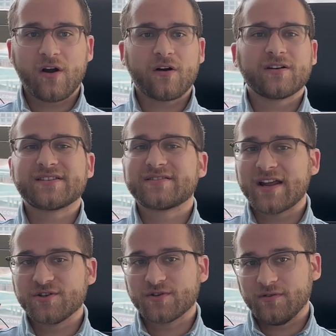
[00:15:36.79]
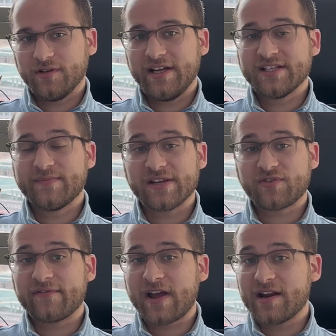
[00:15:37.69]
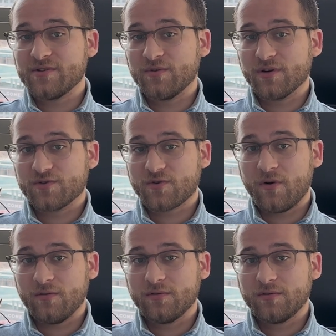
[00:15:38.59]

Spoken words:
are essential in spacecraft attitude control.